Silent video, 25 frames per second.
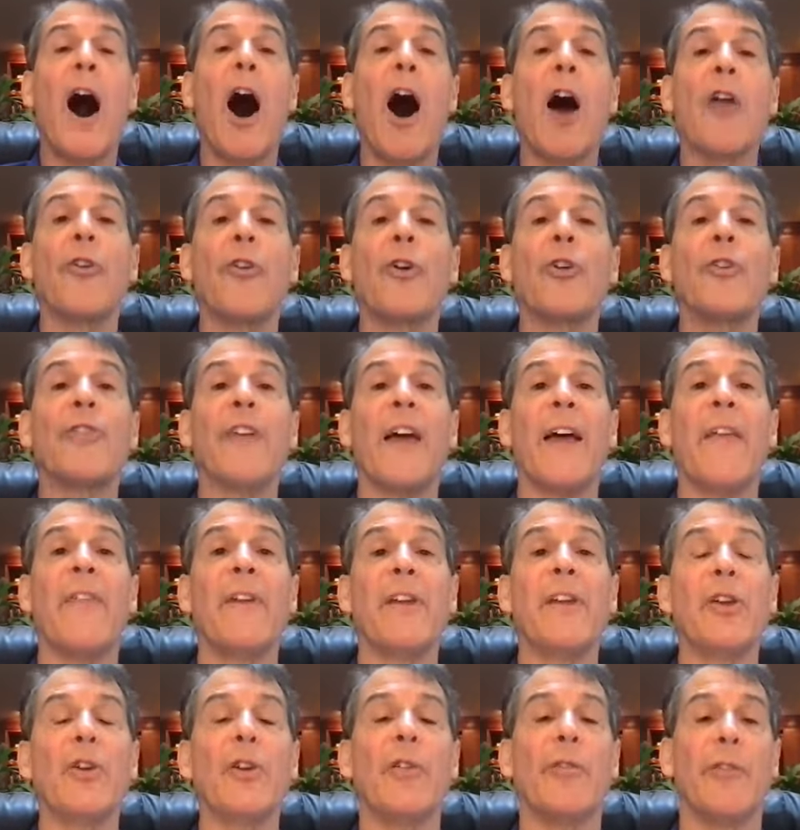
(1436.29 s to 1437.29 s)
others, and
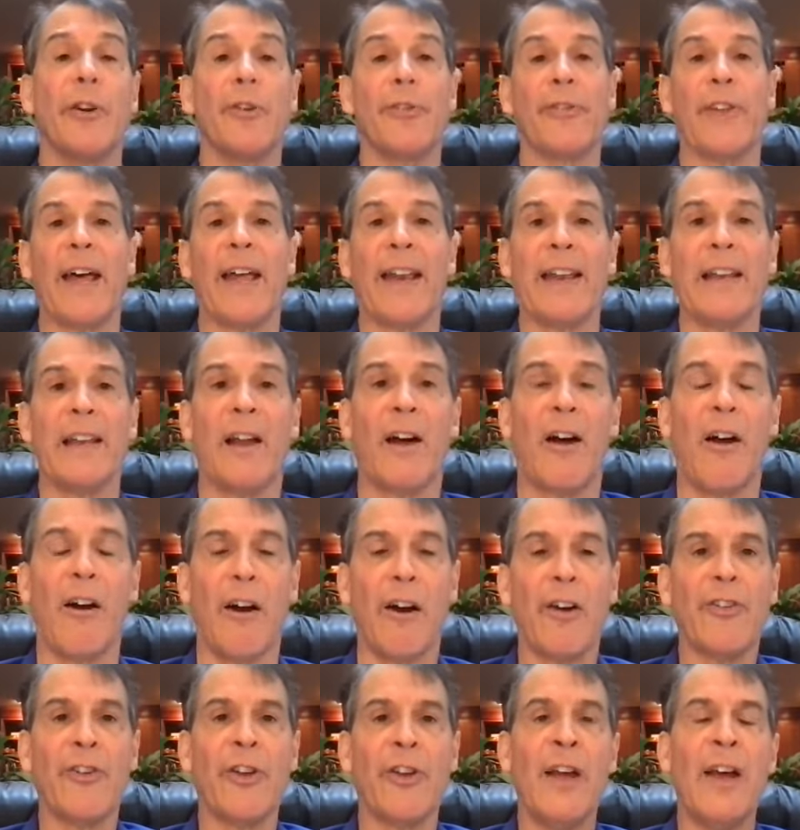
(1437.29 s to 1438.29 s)
the universe at
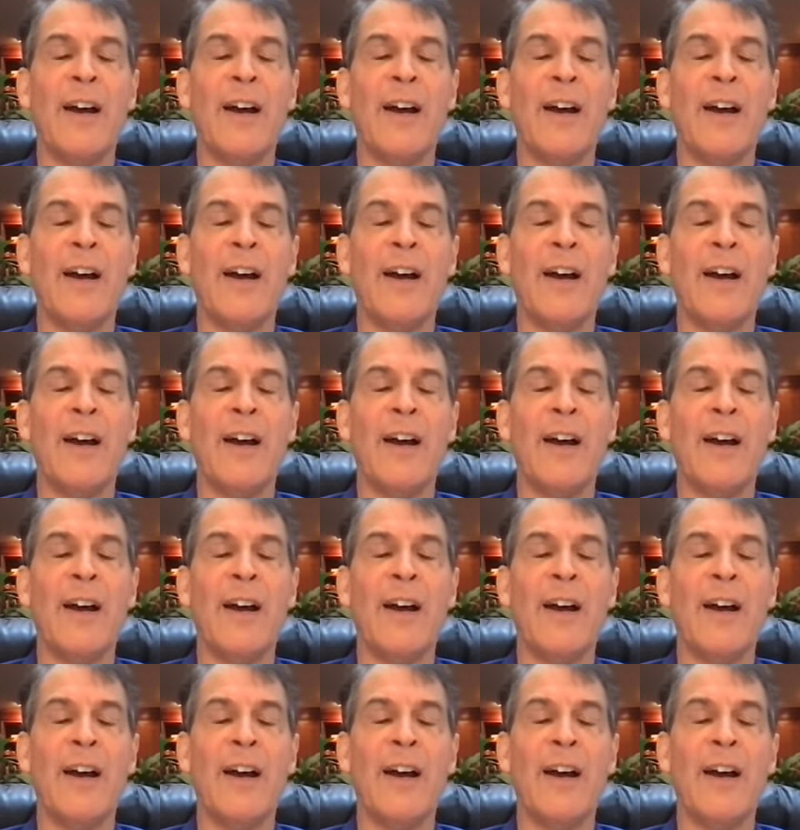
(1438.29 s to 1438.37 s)
large.